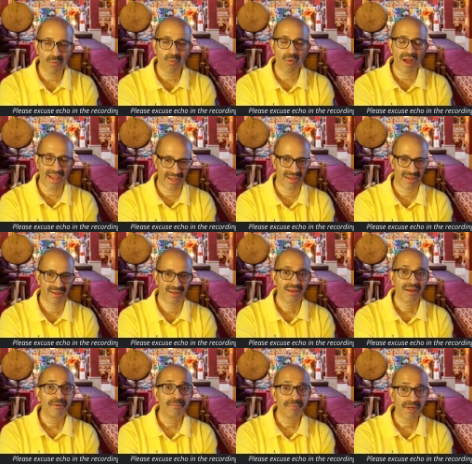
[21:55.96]
Why?
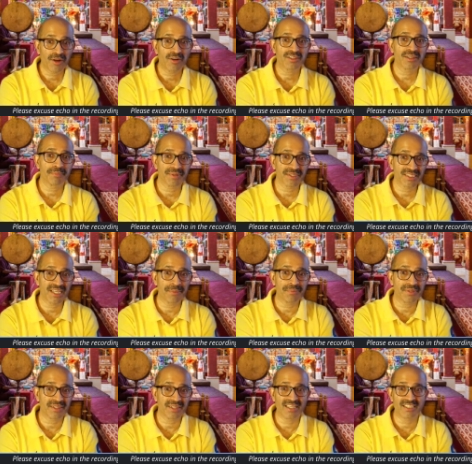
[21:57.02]
Because the
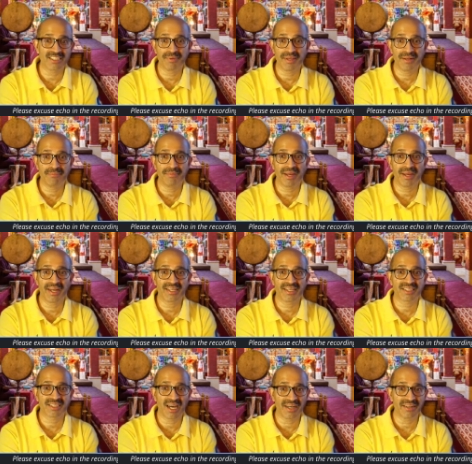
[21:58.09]
perception has been made as
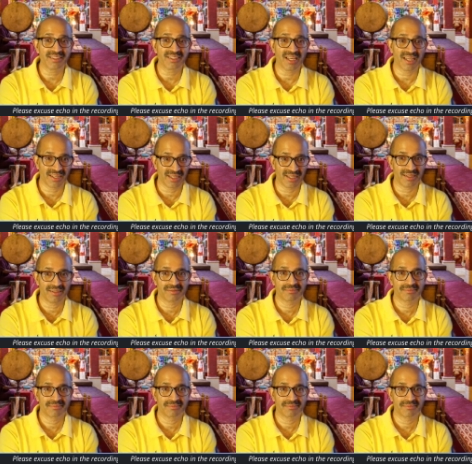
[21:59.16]
Ghanasanya.